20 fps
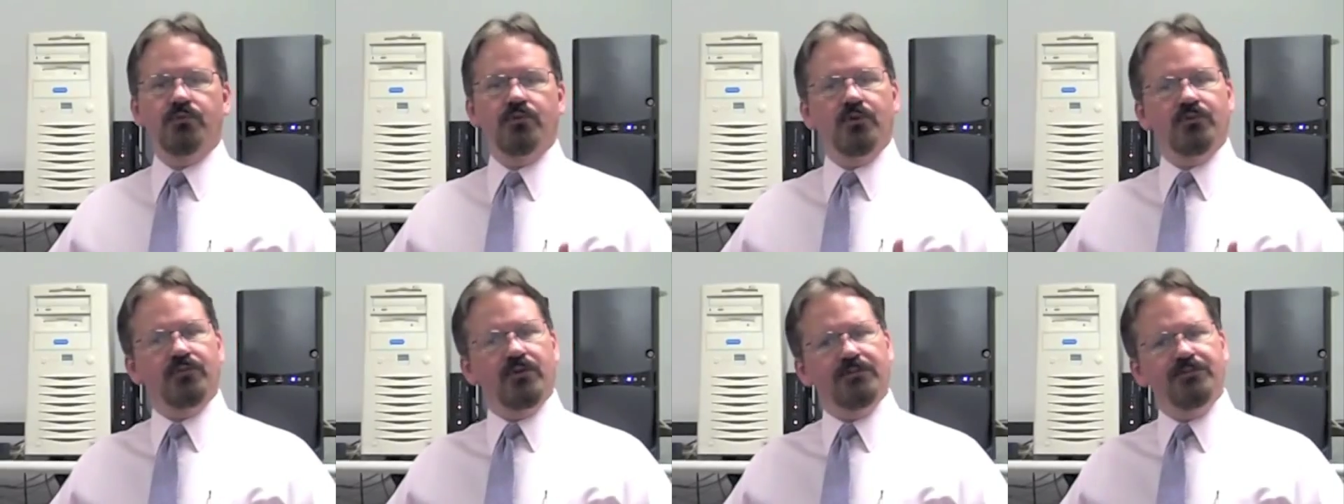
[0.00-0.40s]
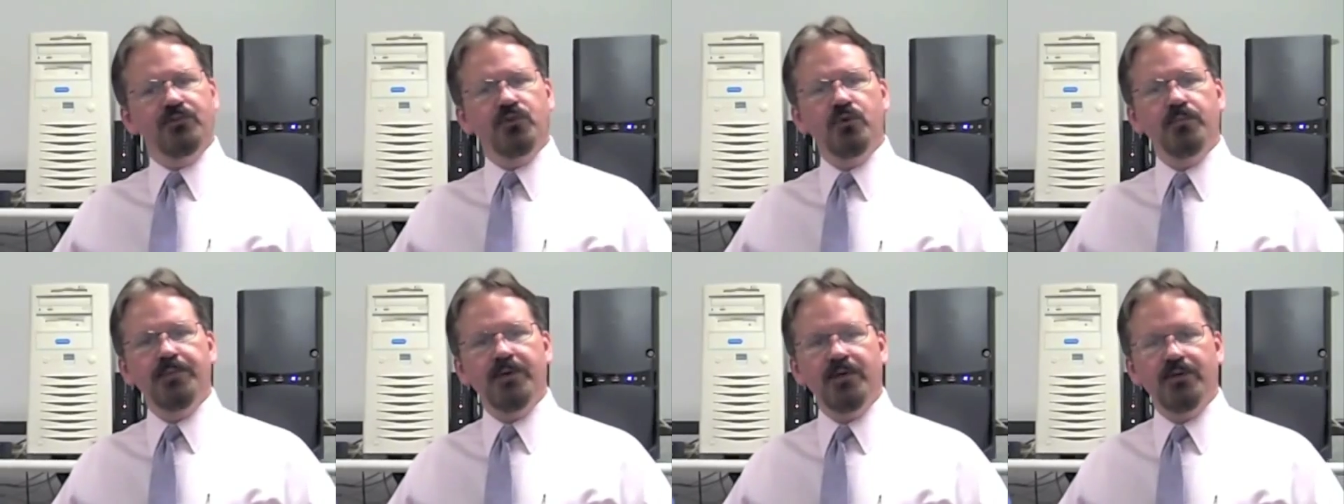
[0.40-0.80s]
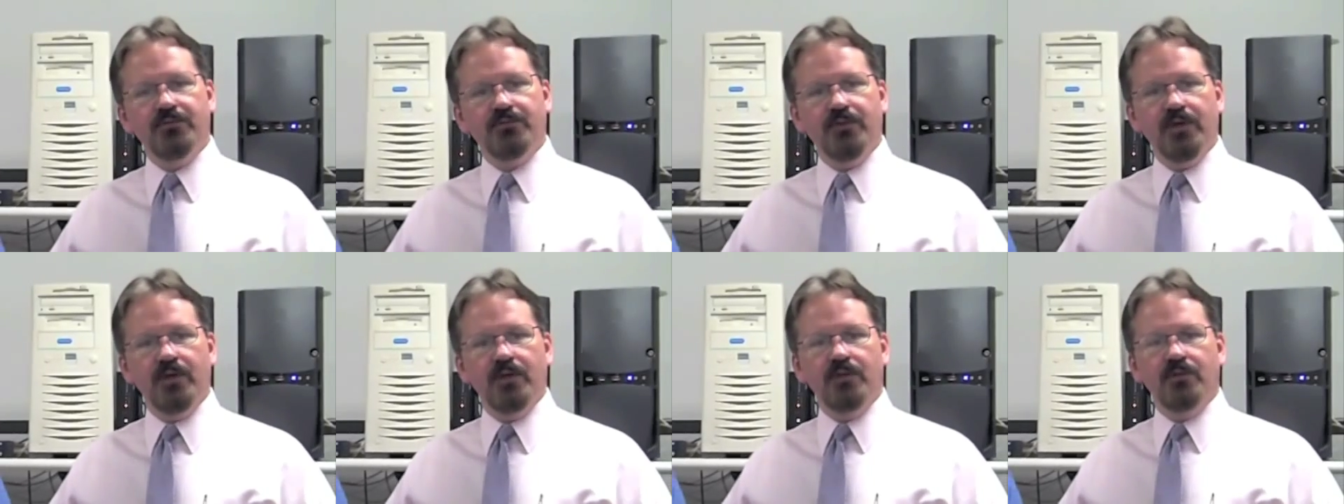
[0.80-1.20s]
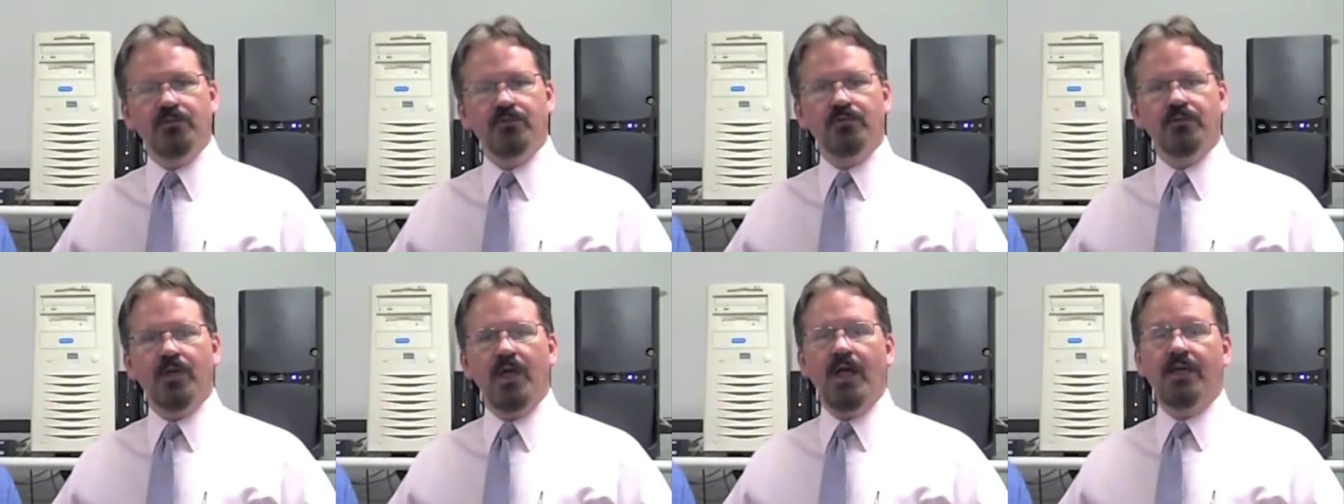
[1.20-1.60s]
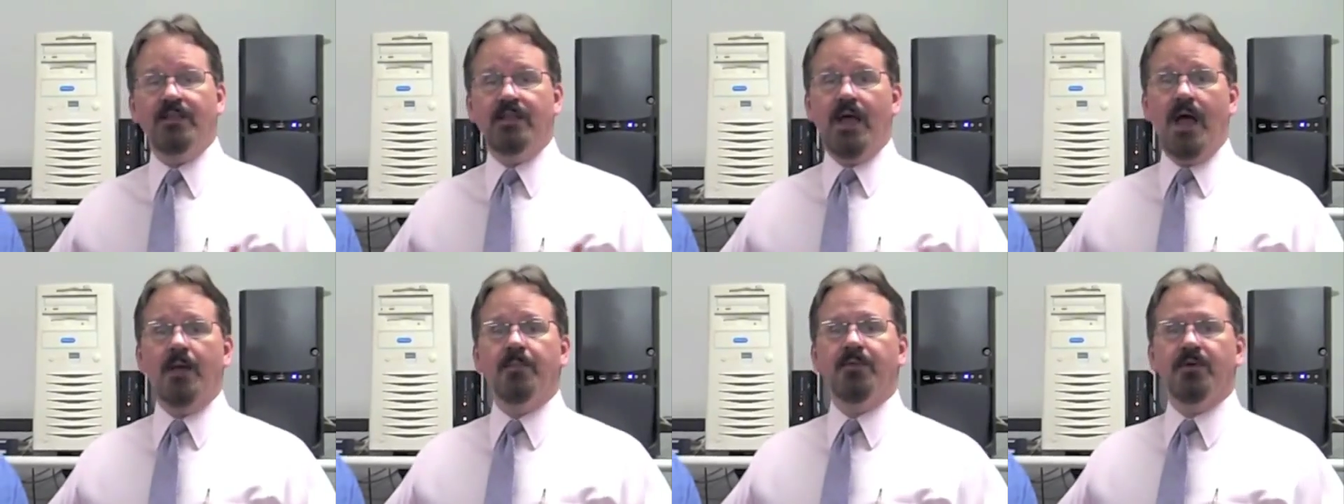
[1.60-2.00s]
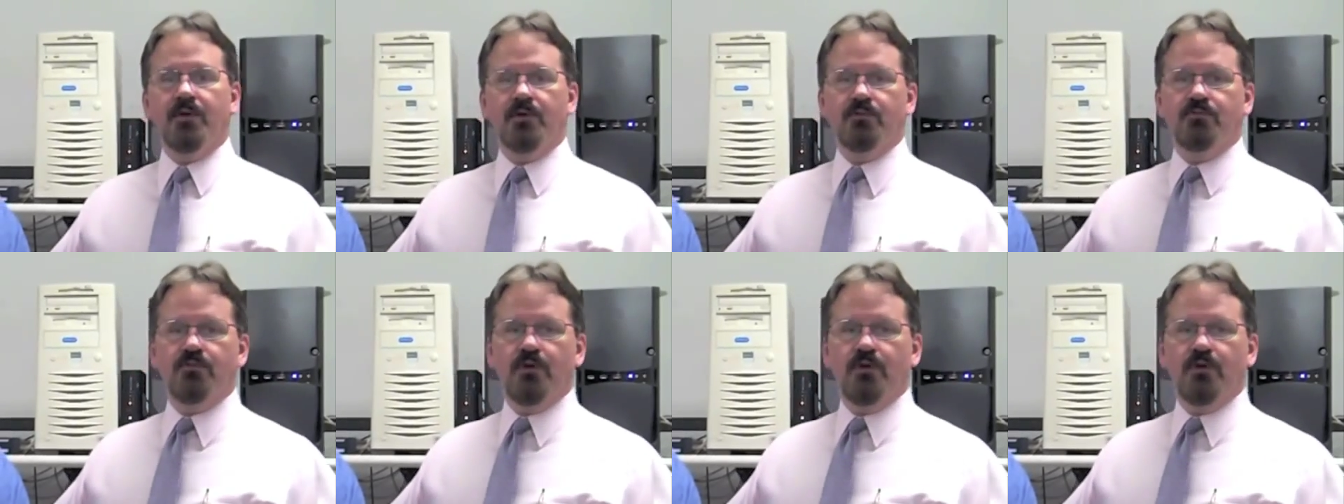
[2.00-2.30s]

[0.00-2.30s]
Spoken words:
with just a few PCs and the IP